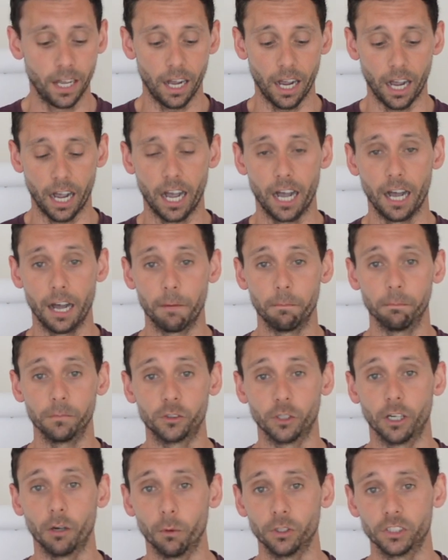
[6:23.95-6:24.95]
So
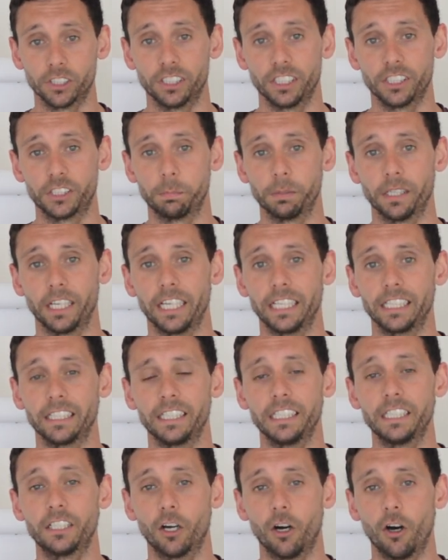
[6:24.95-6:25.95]
I wasn't displaying
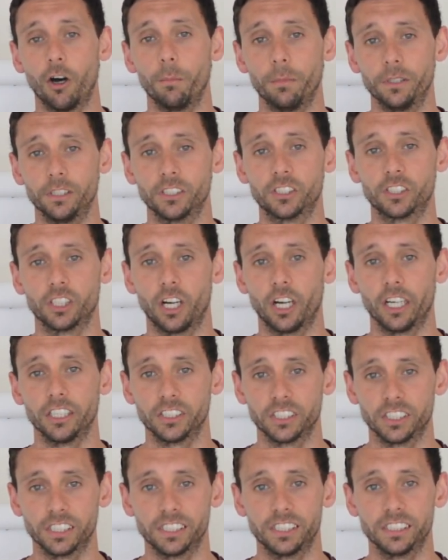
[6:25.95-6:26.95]
the common
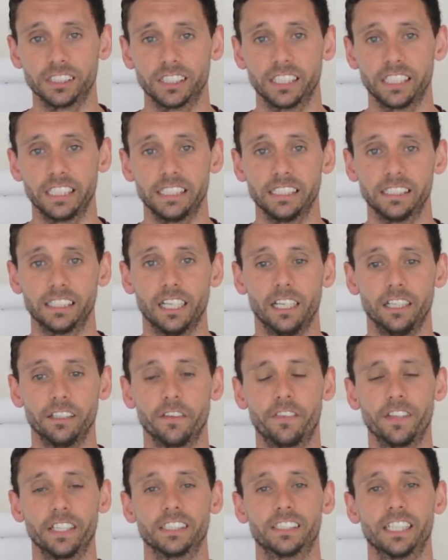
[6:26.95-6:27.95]
signs of the disease,
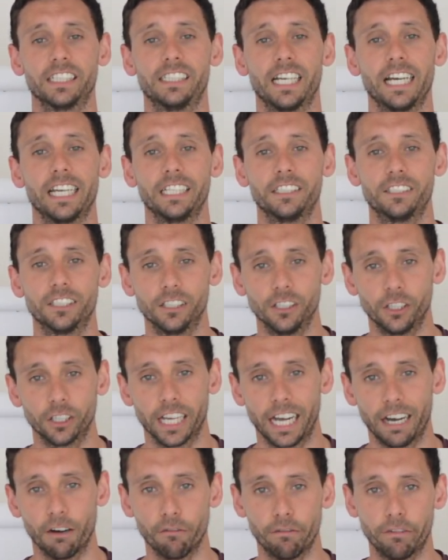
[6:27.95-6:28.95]
the things they tell you to
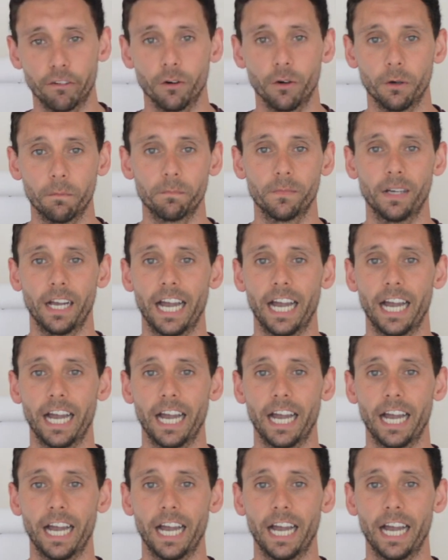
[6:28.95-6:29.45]
look out for.